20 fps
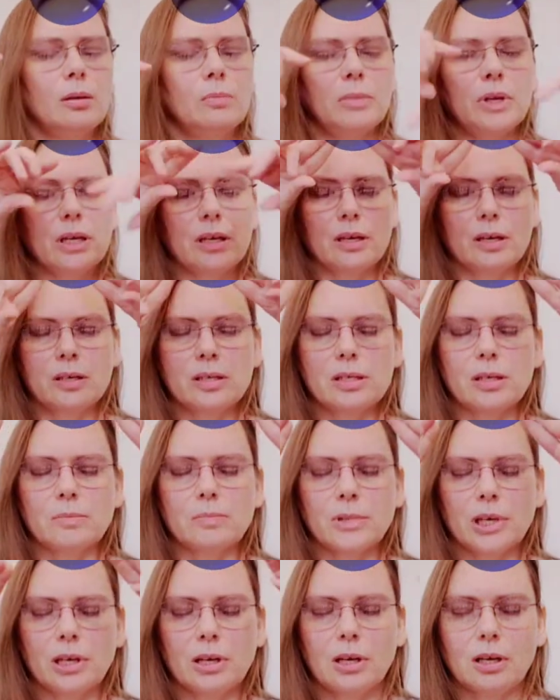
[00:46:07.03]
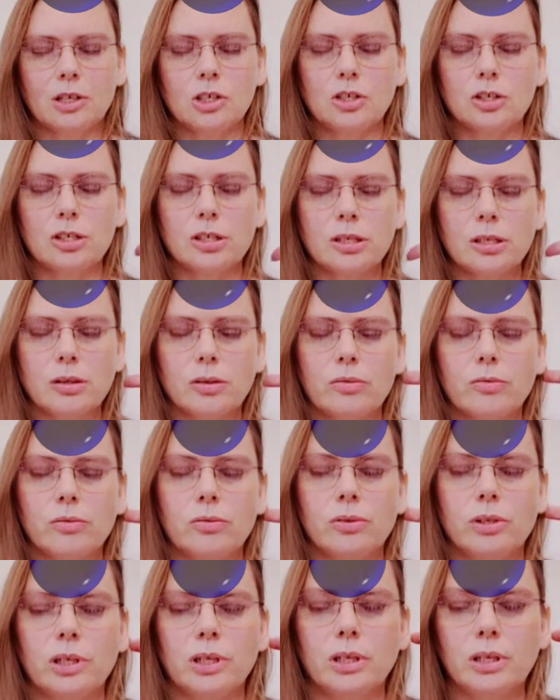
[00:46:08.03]
Making some connections in through
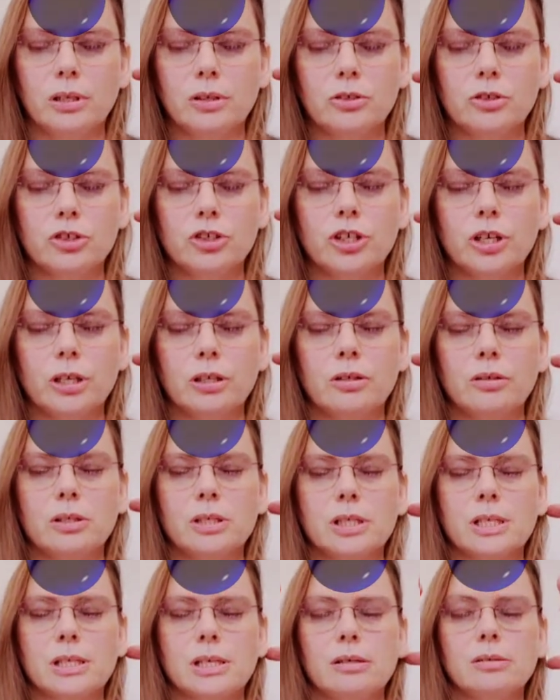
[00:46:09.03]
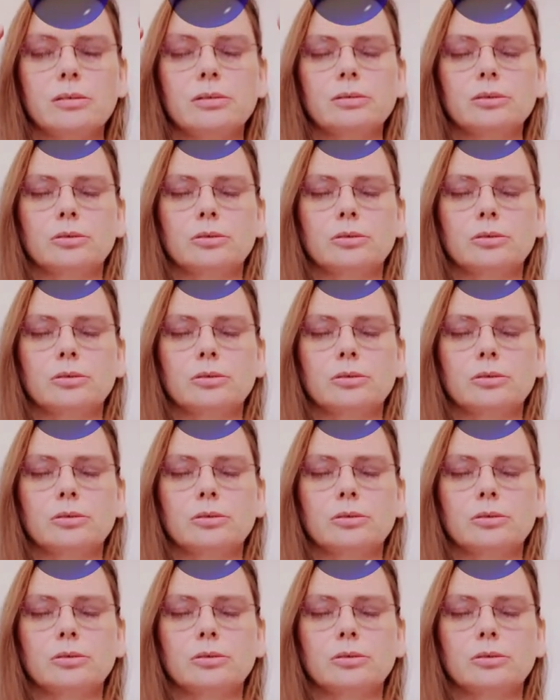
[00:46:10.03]
the ear chakras now.